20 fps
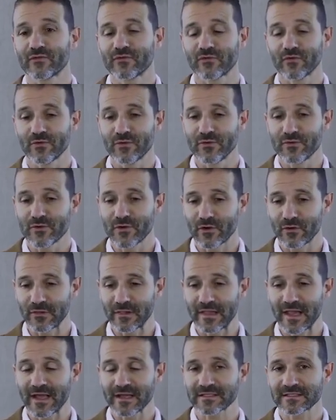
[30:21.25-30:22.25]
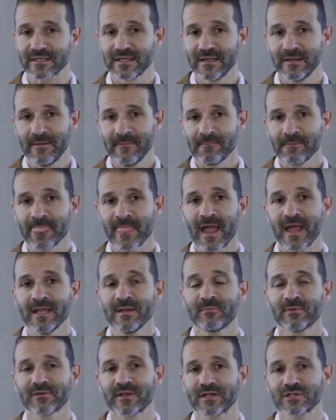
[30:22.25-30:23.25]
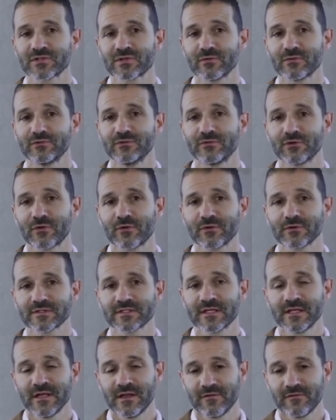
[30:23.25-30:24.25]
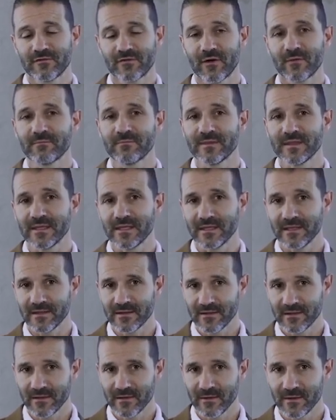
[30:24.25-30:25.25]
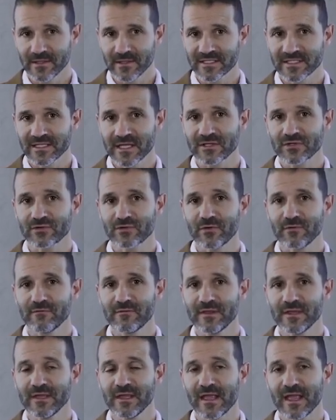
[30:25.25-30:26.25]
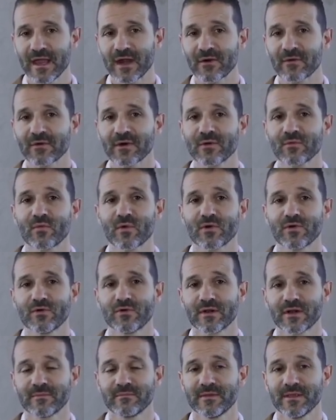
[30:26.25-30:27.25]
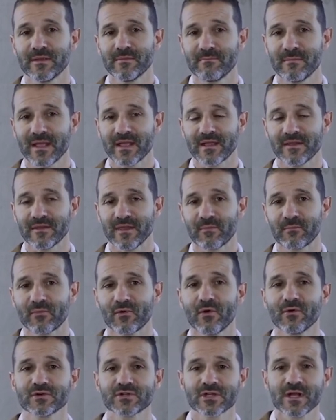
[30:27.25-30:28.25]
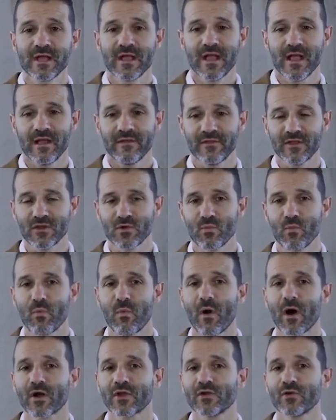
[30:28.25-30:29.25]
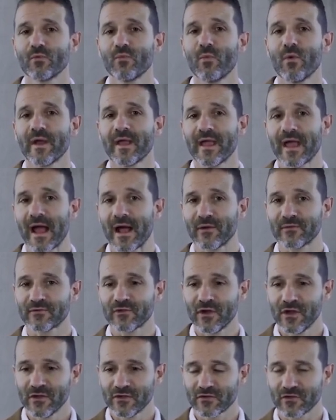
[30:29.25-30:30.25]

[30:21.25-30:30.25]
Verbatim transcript: So you collect any potential dirt from the center of the area where you're going to be making the approach, and then you walk your way out.